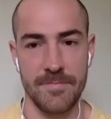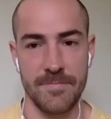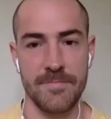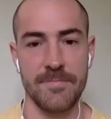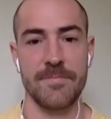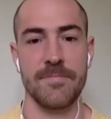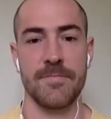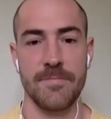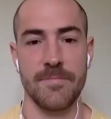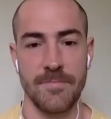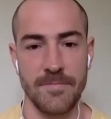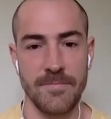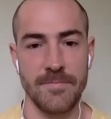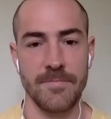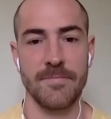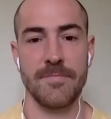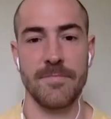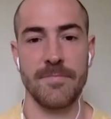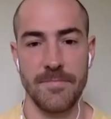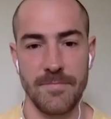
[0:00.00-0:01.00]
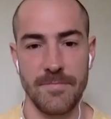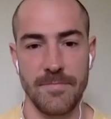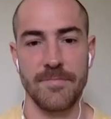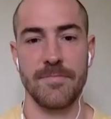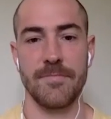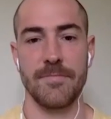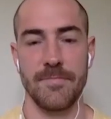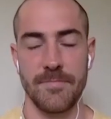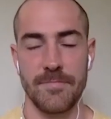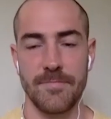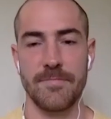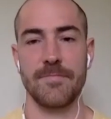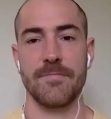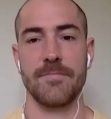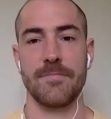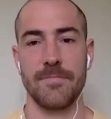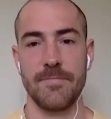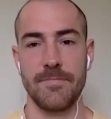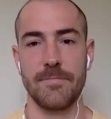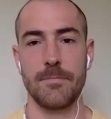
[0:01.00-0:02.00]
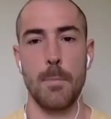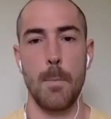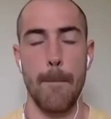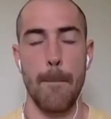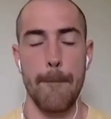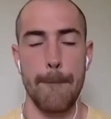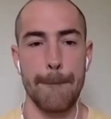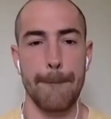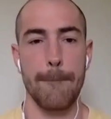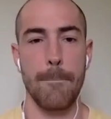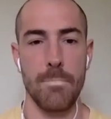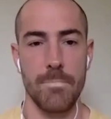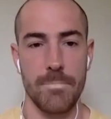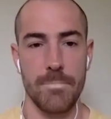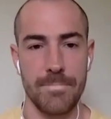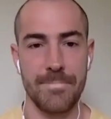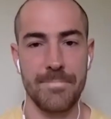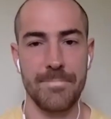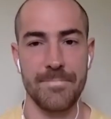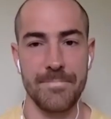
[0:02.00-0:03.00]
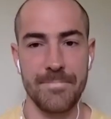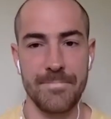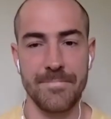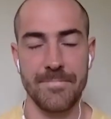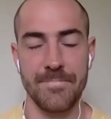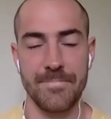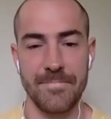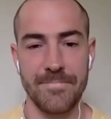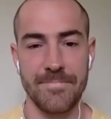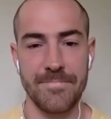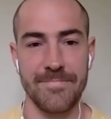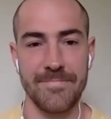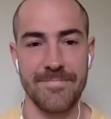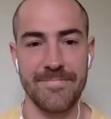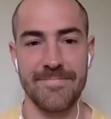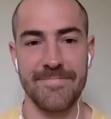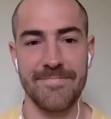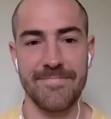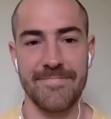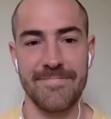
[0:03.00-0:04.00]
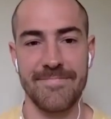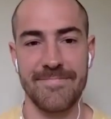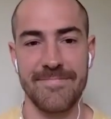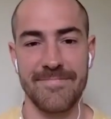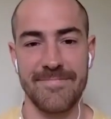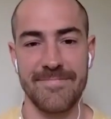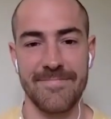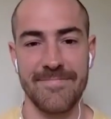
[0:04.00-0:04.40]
This person isn't speaking.